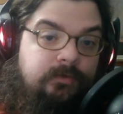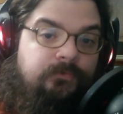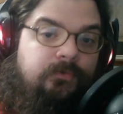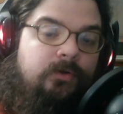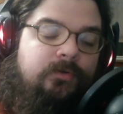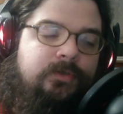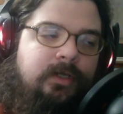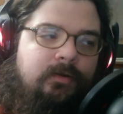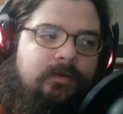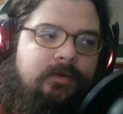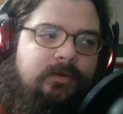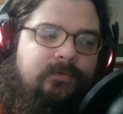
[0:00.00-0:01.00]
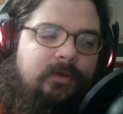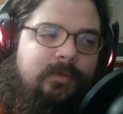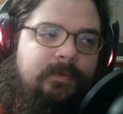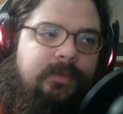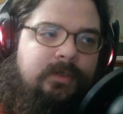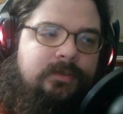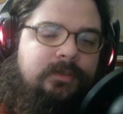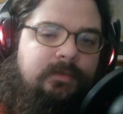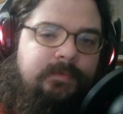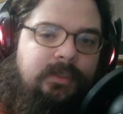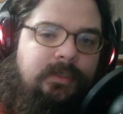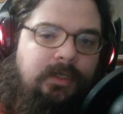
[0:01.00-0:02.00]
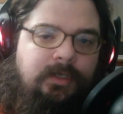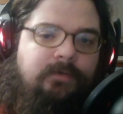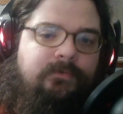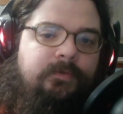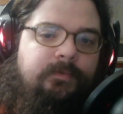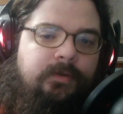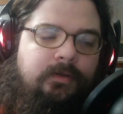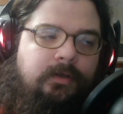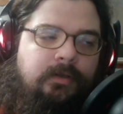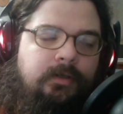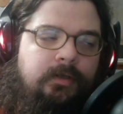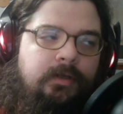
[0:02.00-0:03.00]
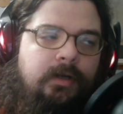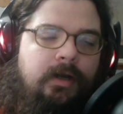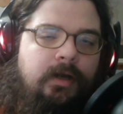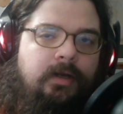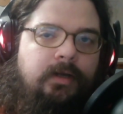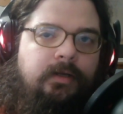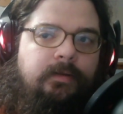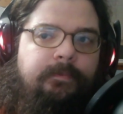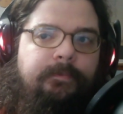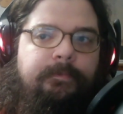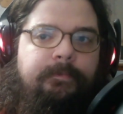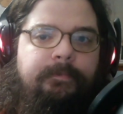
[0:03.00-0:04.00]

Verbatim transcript: Frodo's character development because in the beginning of the book, um,